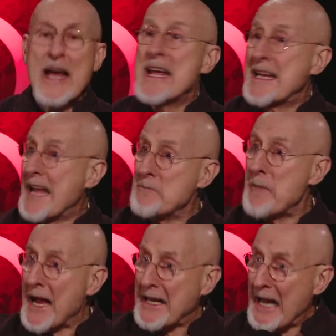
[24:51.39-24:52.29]
He came
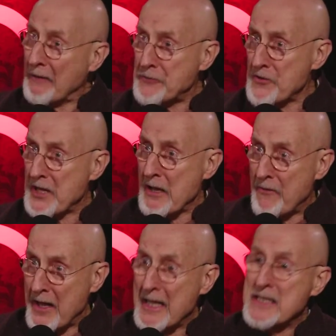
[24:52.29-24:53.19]
back after the
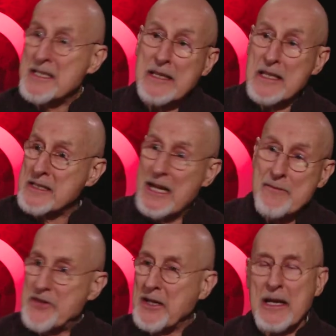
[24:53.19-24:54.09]
event and said the
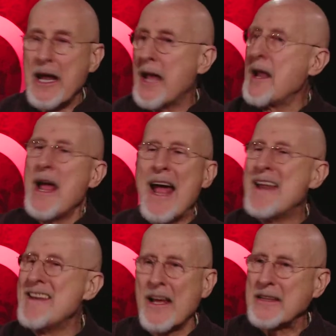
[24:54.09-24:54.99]
same thing again,
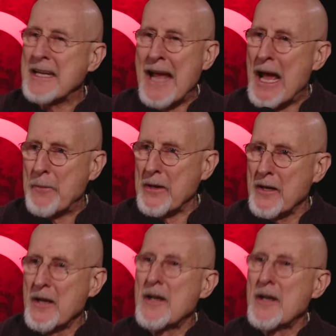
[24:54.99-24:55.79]
and nothing happened.